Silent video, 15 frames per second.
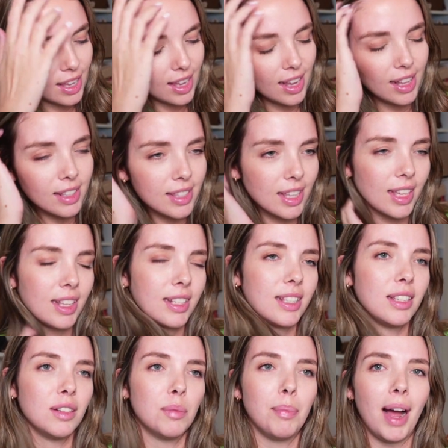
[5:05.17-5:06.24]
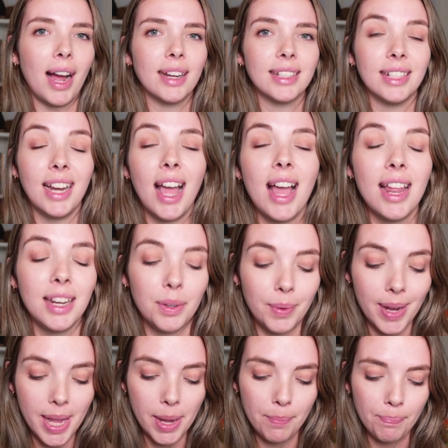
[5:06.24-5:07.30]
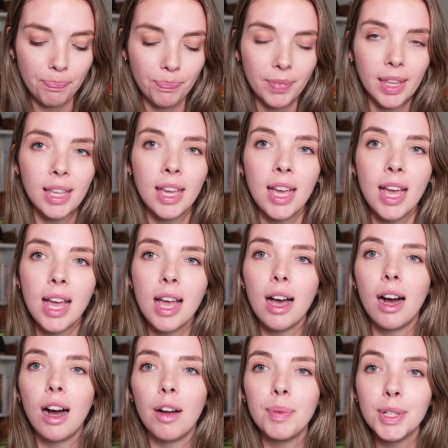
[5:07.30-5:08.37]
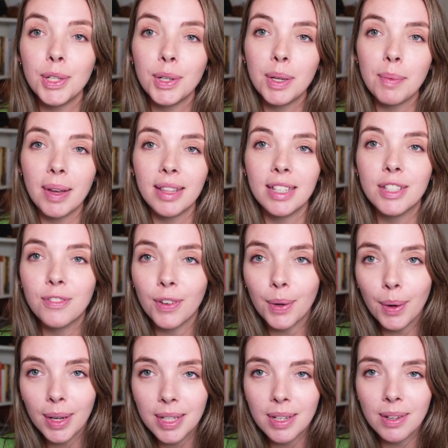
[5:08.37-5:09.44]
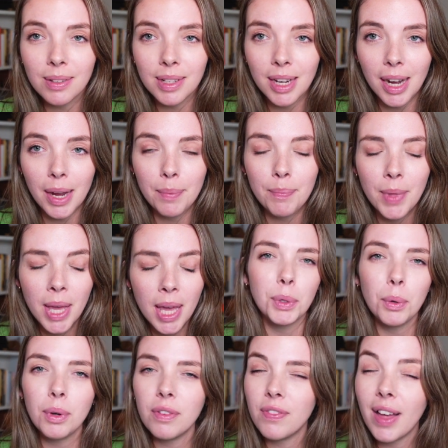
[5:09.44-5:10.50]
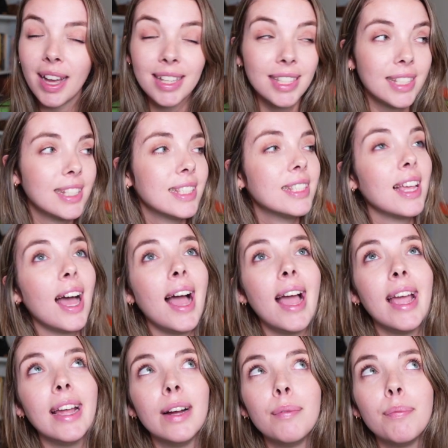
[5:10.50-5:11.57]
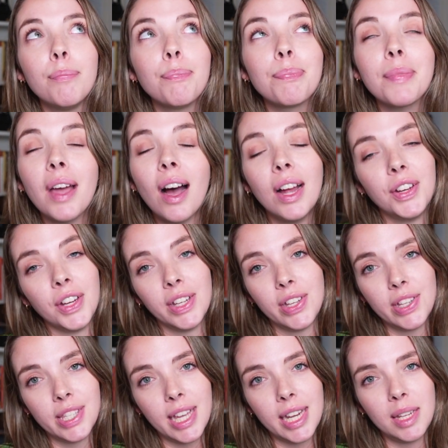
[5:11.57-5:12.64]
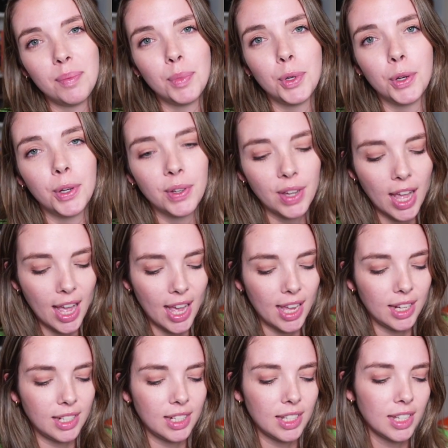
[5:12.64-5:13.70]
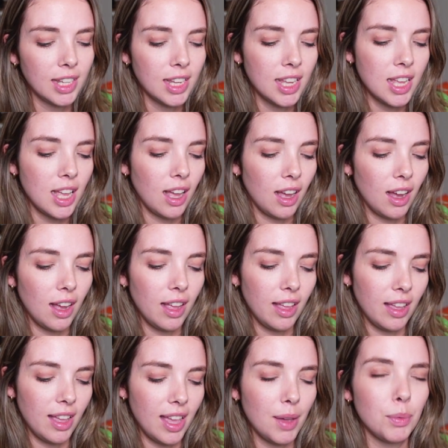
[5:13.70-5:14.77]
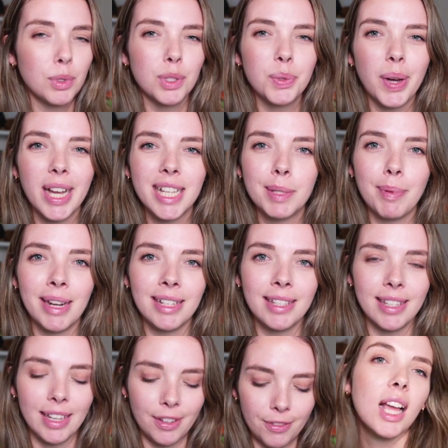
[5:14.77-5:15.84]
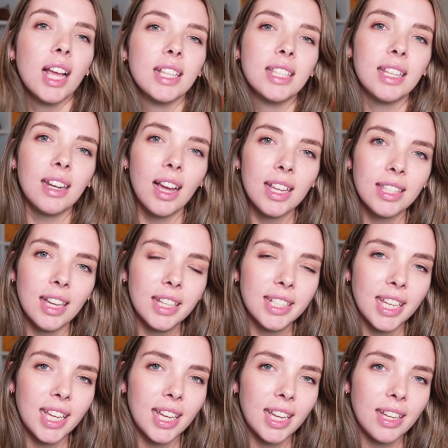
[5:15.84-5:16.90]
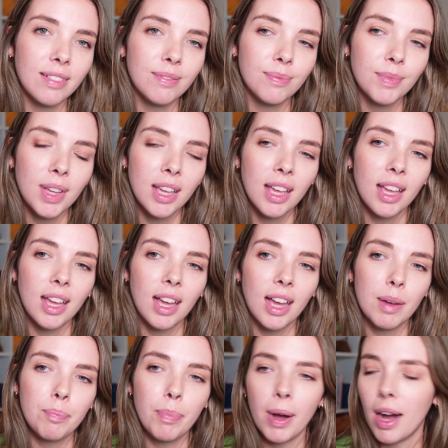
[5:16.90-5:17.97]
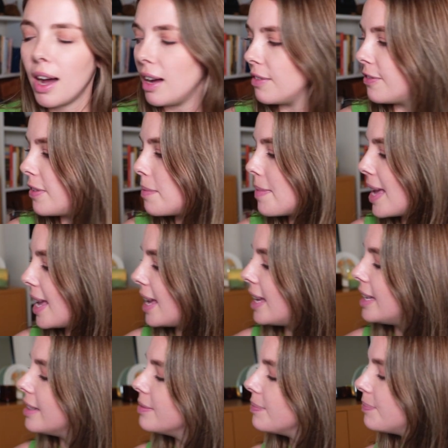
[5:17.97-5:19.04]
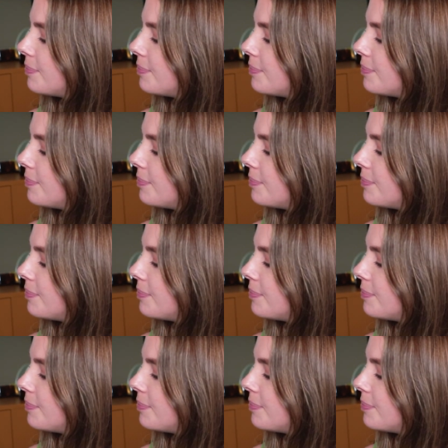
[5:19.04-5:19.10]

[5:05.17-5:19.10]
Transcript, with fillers: hitting into your back. And anyway, I've been talking about this for quite a long time. All of that is to say I don't use it anymore, and it was quite expensive. It's a nice idea, but for me,